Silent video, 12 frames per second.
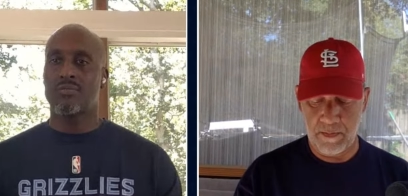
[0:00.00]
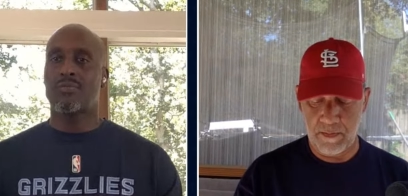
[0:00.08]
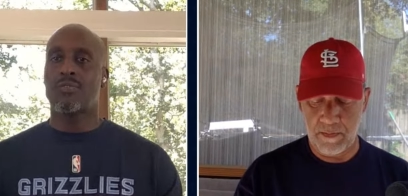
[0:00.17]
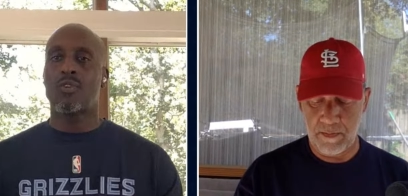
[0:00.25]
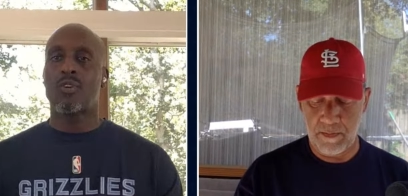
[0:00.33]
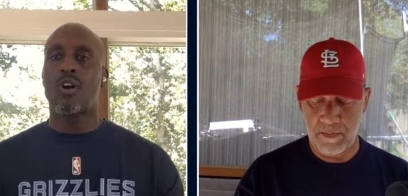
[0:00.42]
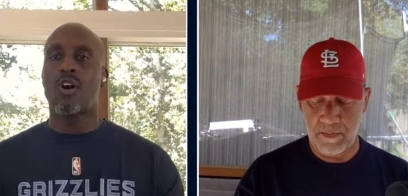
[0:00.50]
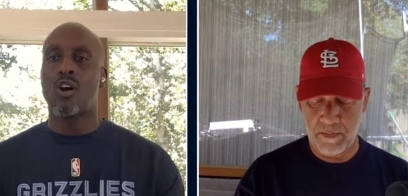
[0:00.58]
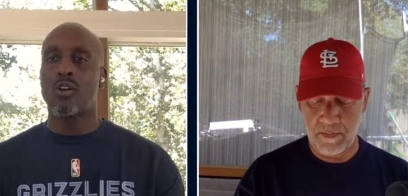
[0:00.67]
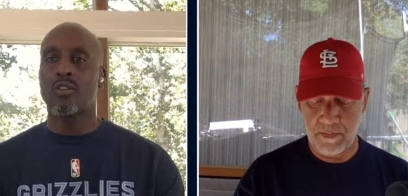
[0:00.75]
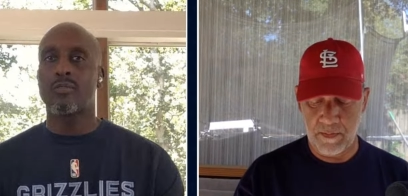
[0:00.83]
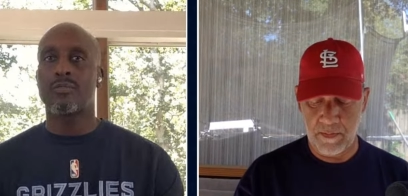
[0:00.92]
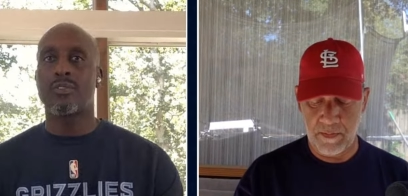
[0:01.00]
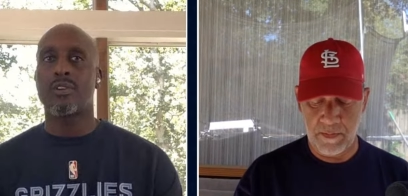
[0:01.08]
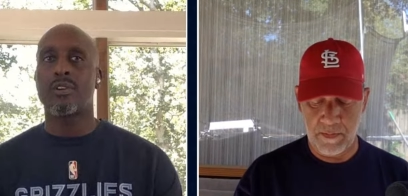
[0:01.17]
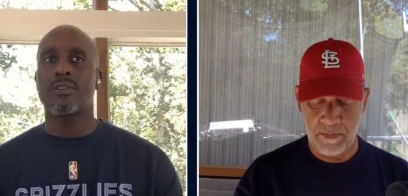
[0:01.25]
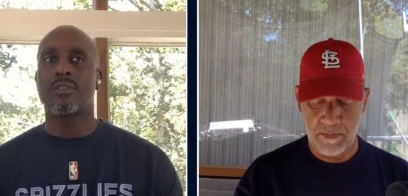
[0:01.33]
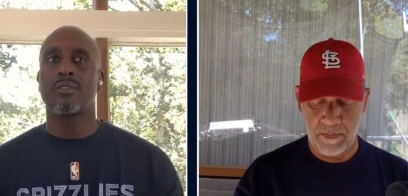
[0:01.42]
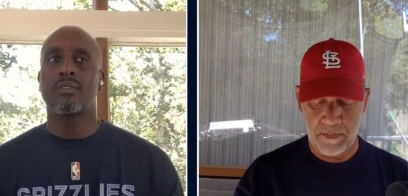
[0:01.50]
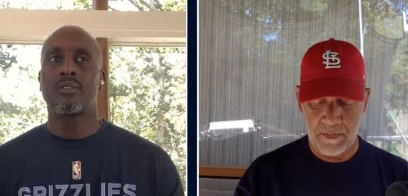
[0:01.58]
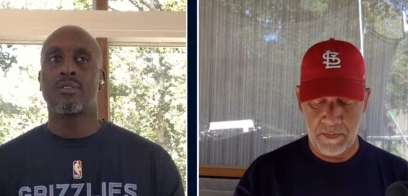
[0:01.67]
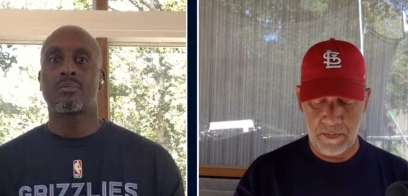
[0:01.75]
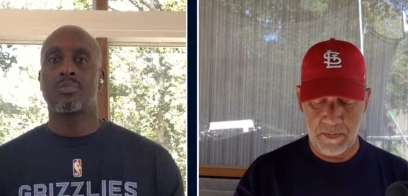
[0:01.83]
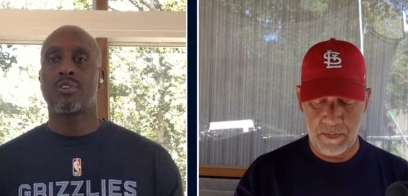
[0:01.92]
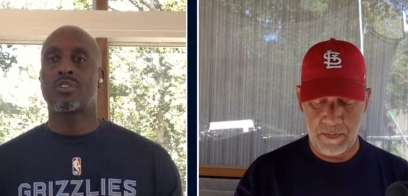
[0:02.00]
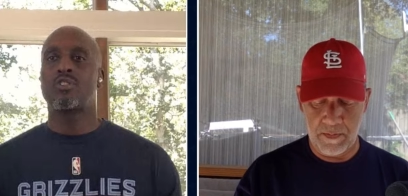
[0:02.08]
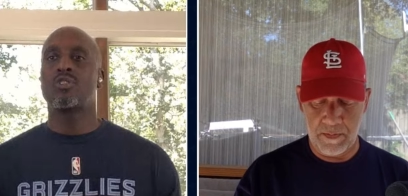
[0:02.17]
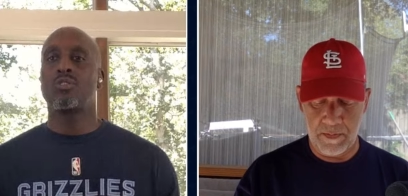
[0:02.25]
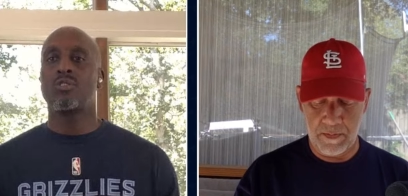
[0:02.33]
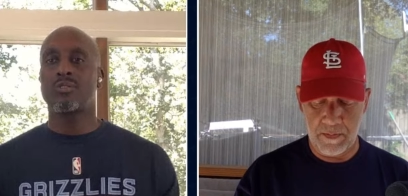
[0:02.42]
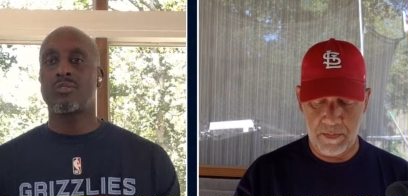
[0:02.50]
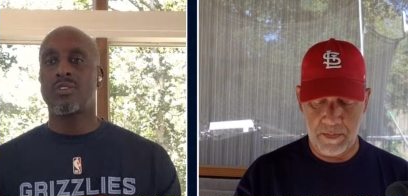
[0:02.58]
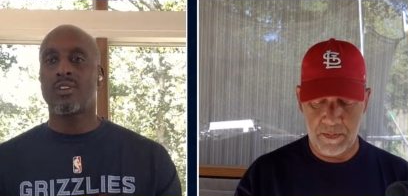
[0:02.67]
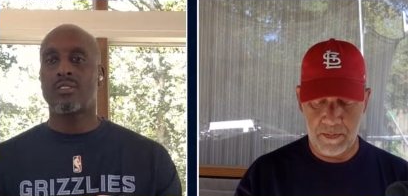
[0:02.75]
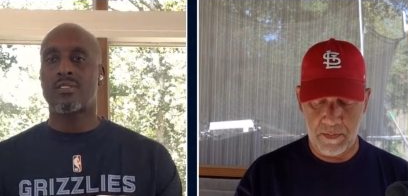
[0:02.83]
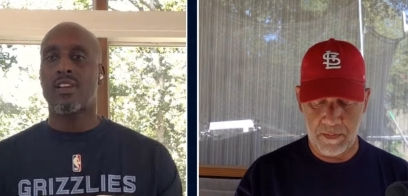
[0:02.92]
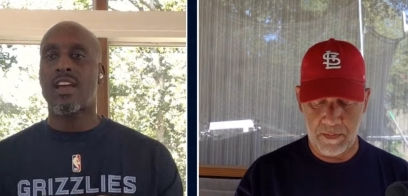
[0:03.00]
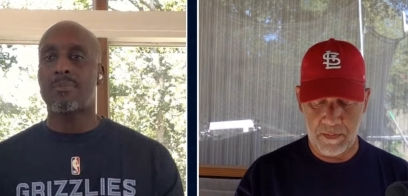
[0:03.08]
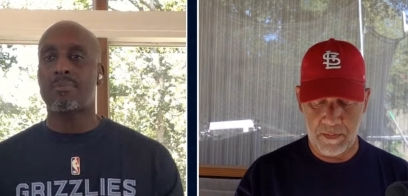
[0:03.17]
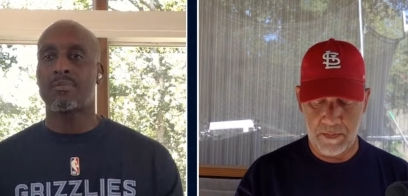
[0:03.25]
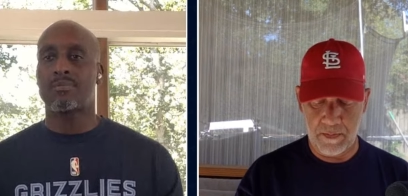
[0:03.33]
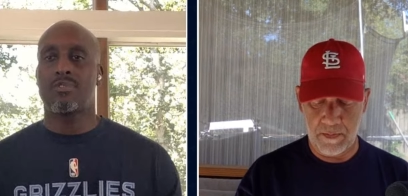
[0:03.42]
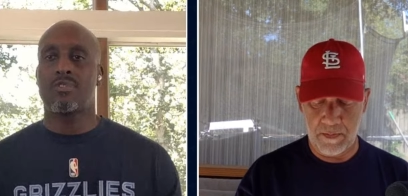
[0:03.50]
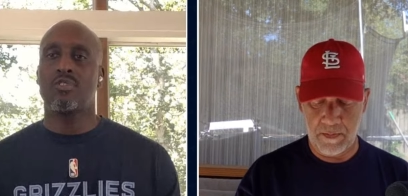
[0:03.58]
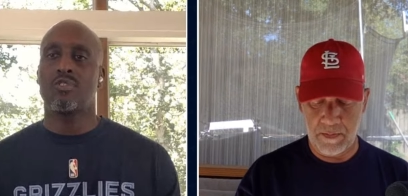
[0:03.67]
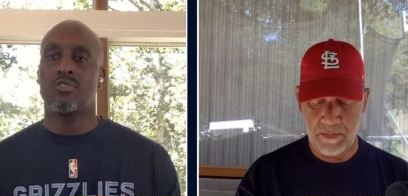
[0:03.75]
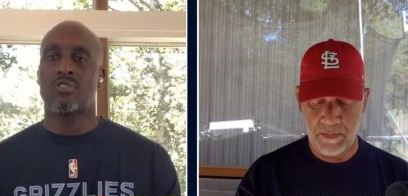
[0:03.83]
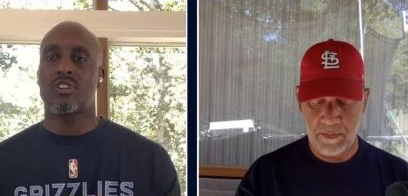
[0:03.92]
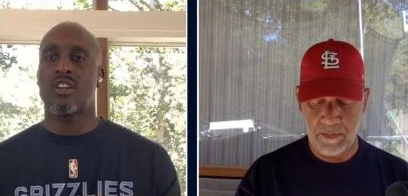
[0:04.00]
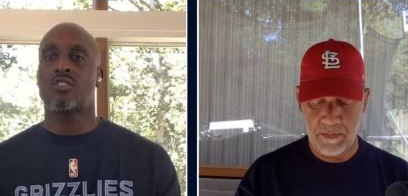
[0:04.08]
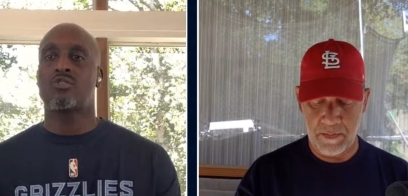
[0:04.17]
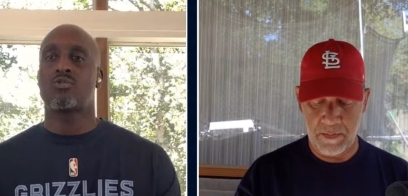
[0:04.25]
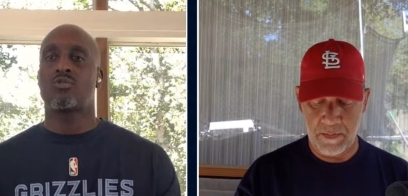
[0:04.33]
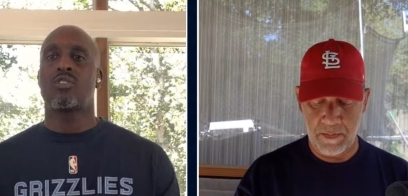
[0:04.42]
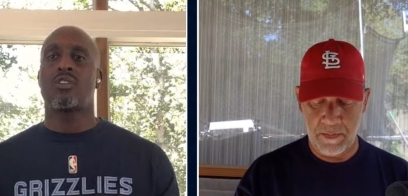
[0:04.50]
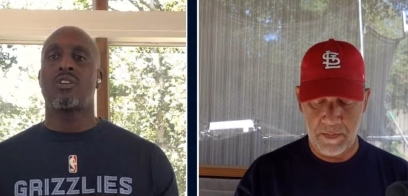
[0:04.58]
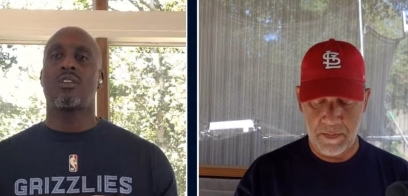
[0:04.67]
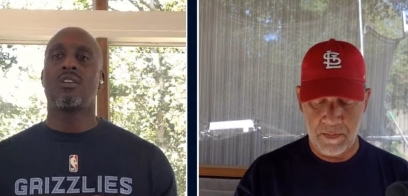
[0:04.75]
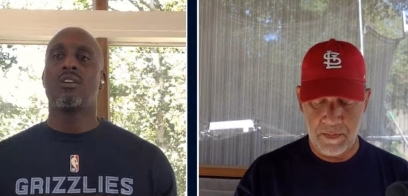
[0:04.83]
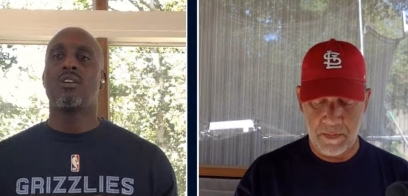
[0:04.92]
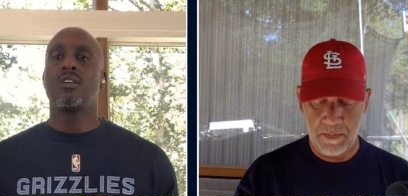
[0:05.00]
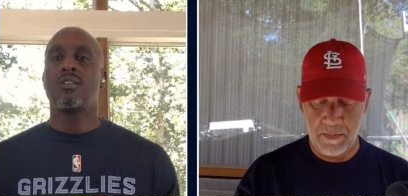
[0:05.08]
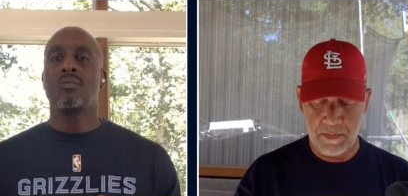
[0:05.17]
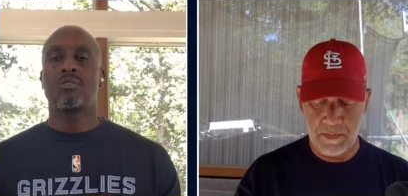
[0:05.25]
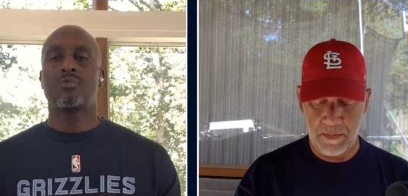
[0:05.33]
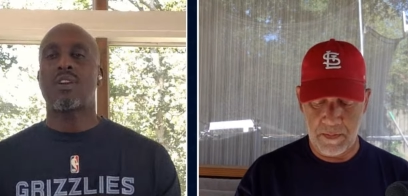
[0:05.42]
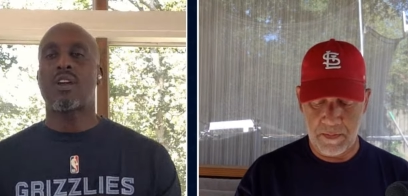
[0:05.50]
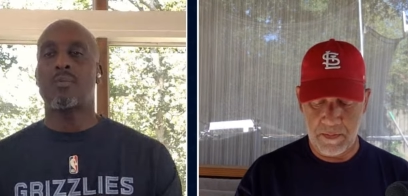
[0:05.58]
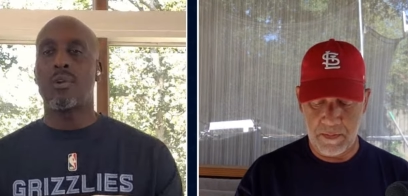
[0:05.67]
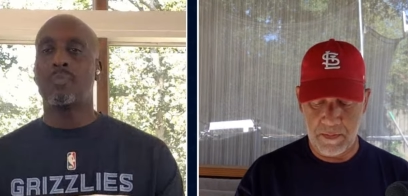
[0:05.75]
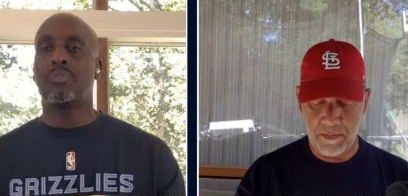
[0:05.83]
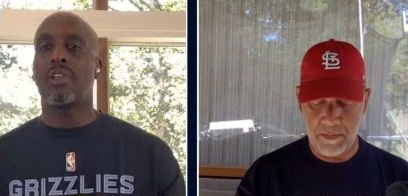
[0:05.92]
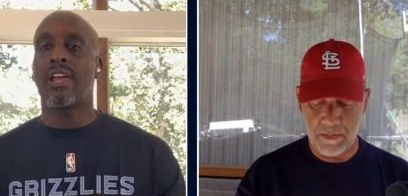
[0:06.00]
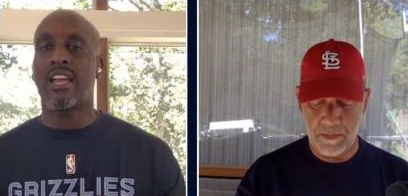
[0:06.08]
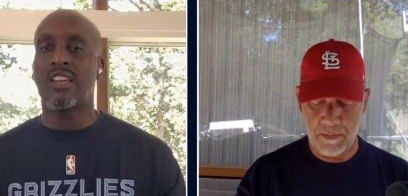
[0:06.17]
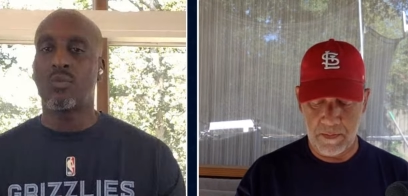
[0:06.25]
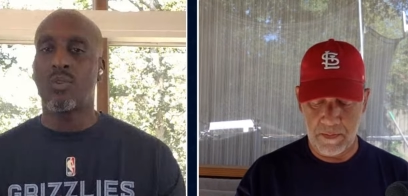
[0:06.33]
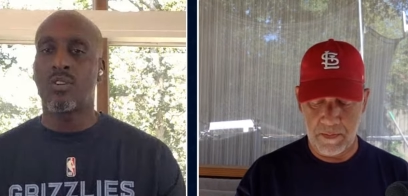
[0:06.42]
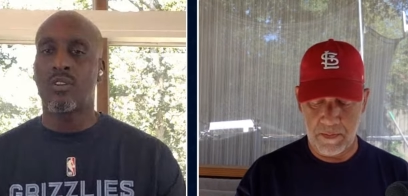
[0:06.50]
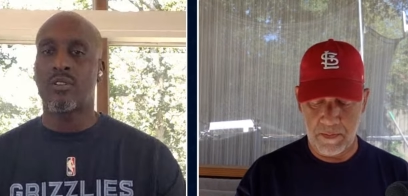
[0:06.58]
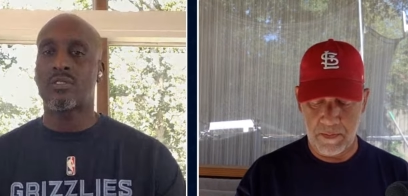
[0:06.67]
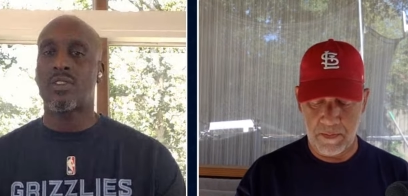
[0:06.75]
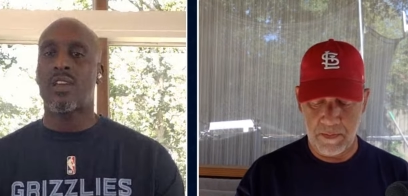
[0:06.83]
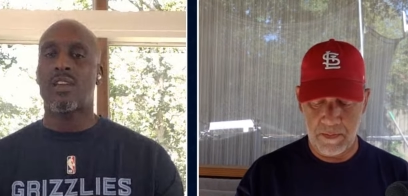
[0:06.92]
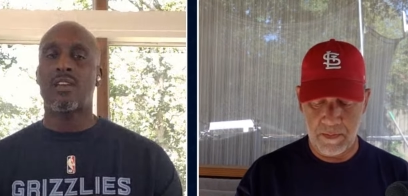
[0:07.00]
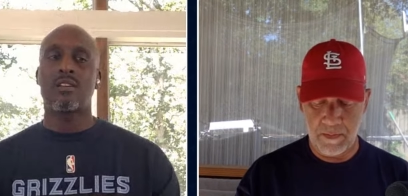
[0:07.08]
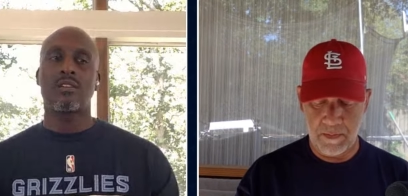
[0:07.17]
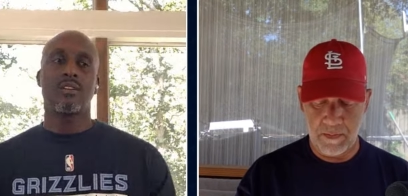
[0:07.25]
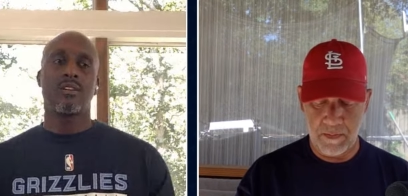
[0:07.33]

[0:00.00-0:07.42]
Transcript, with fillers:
Speaker 1: for all of the peculiar things that happen, peculiar scheduling, which kind what plane we gonna take.